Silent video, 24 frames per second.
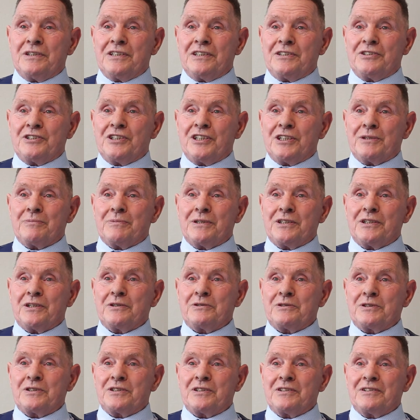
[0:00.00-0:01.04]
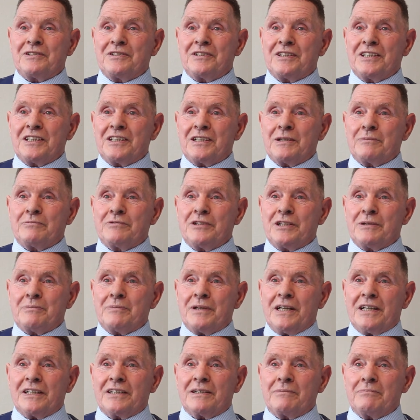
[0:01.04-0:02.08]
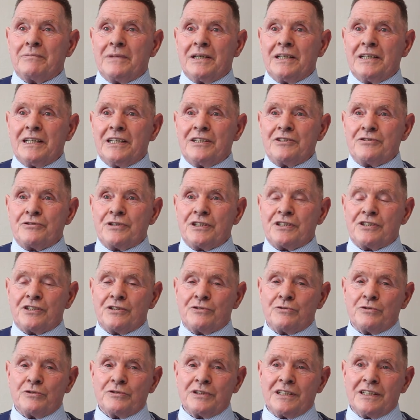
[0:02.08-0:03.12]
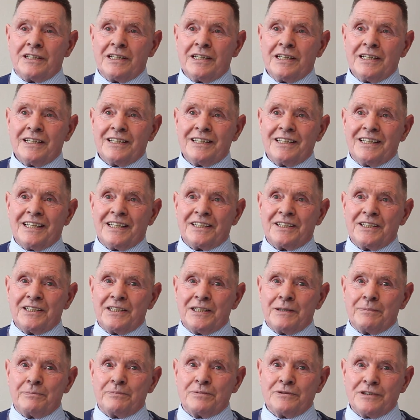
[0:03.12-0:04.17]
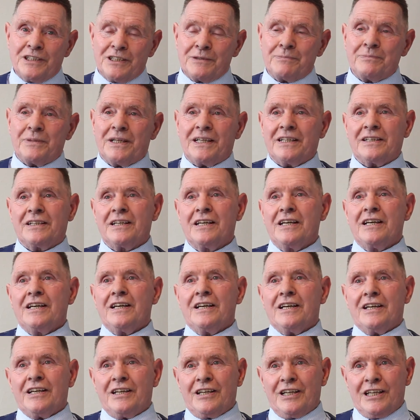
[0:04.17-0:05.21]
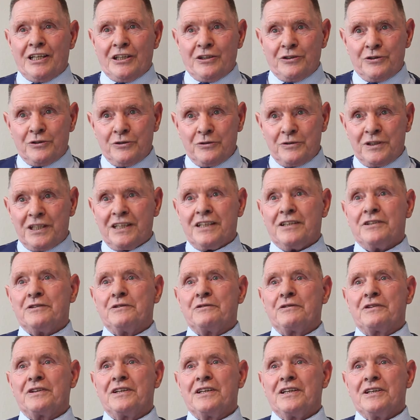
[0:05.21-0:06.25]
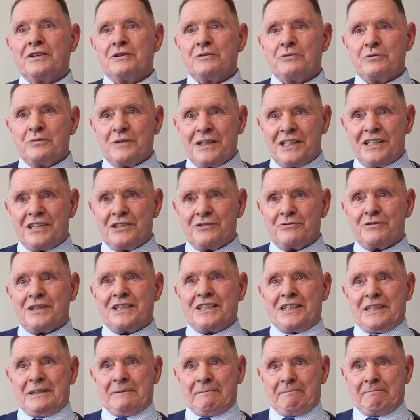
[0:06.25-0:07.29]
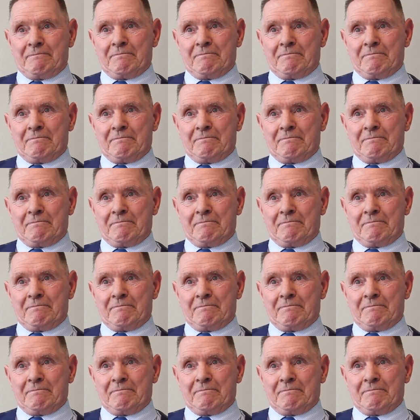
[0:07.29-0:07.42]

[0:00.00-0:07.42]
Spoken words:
the chairman out to get the player back. My interest is only in getting the player back in good health when he's ready.